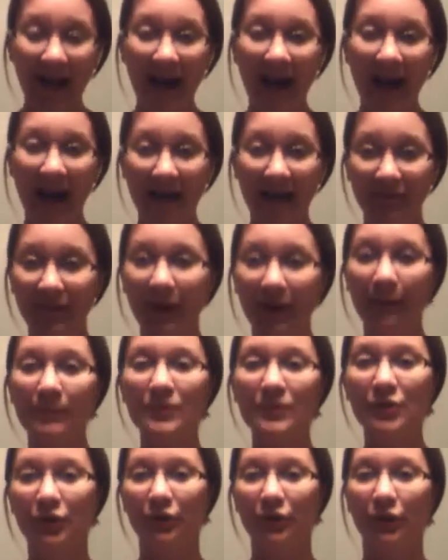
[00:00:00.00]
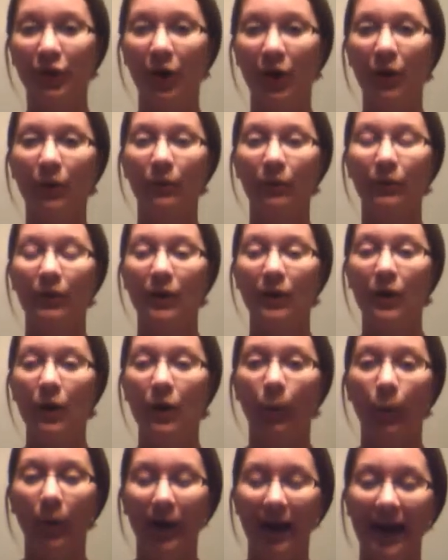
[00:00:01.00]
I've come to know
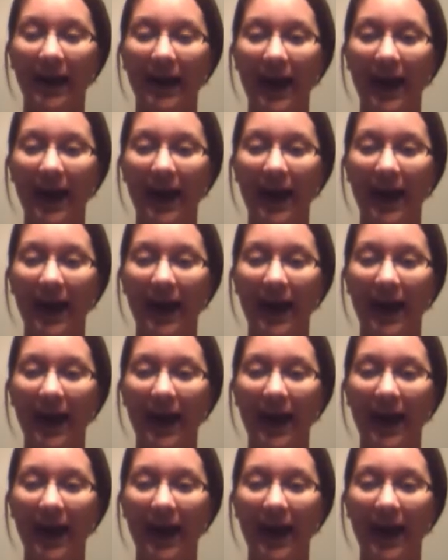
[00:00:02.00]
what I